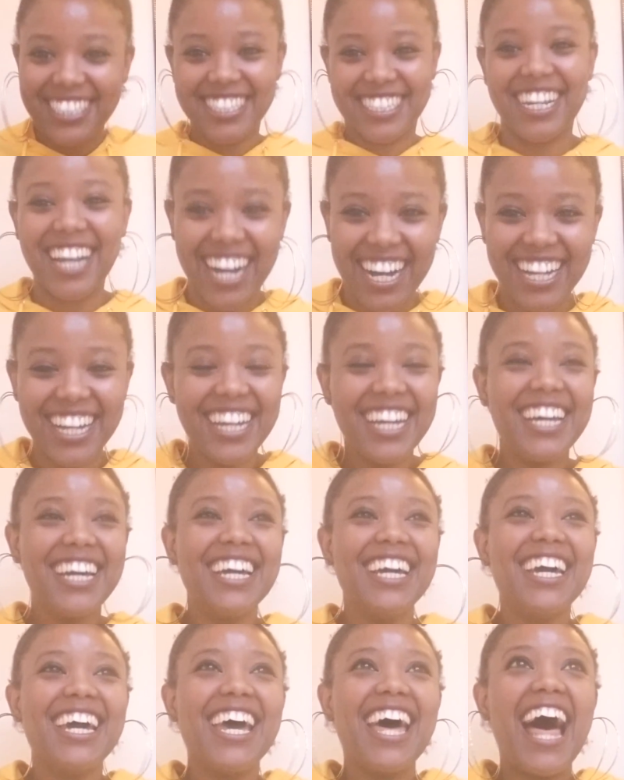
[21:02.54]
job.
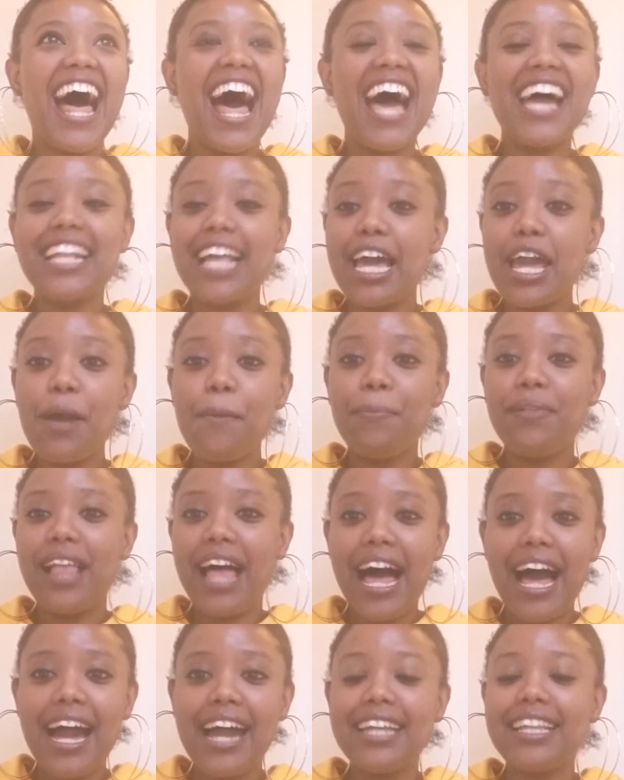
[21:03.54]
And I
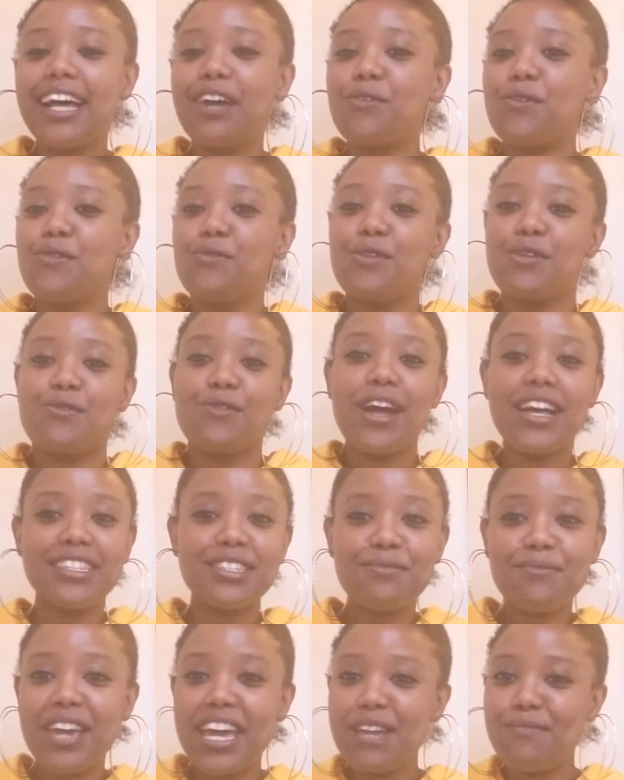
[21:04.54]
applied, I wrote my
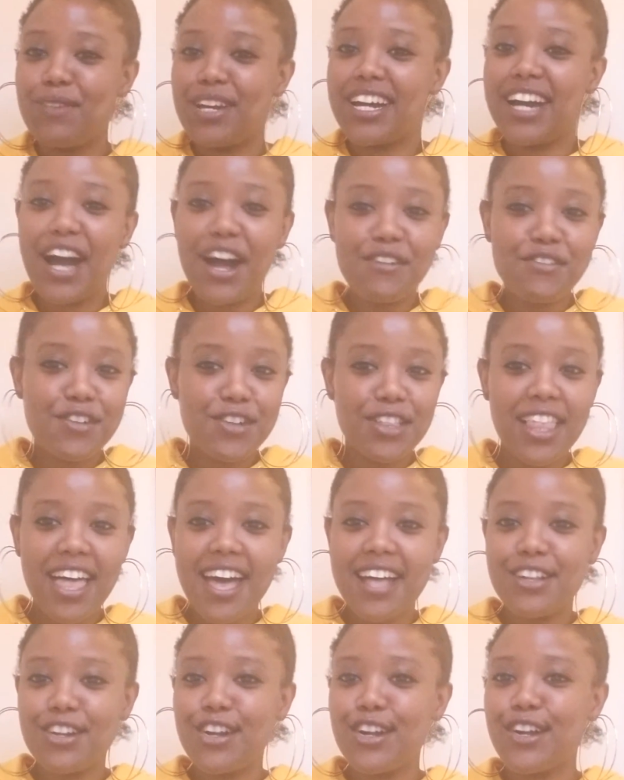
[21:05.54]
resume, my cover
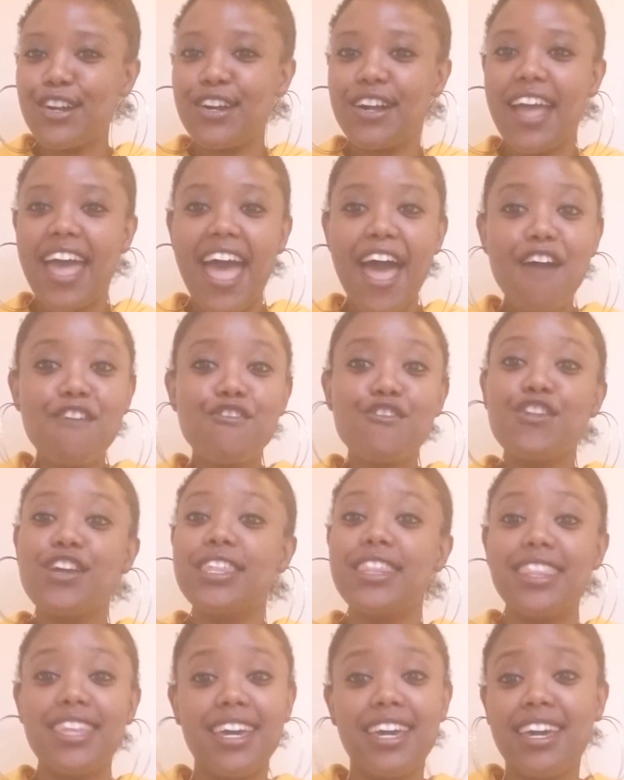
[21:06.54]
letter,
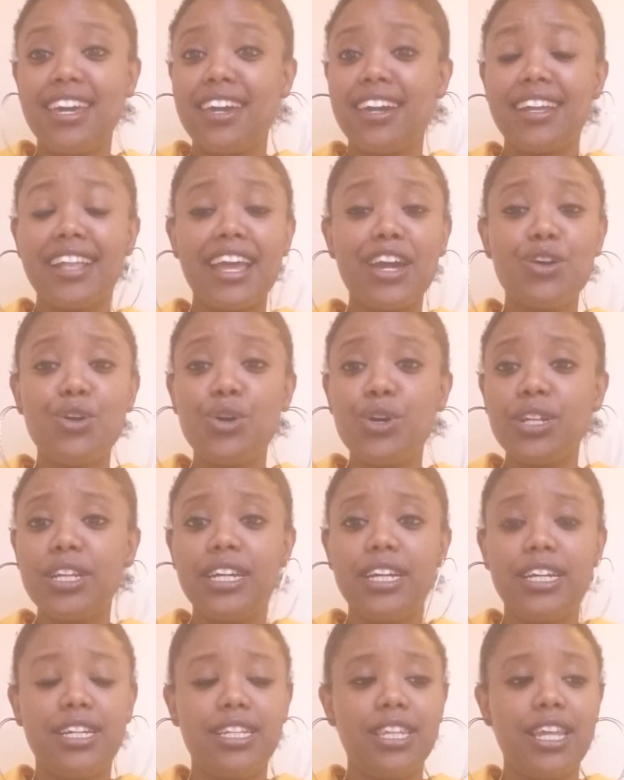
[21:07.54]
everything, and I
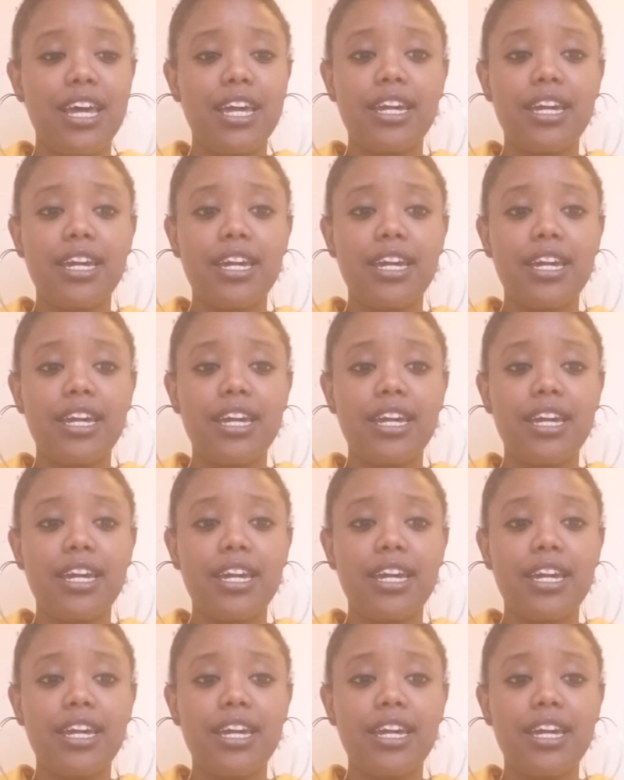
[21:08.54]
couldn't.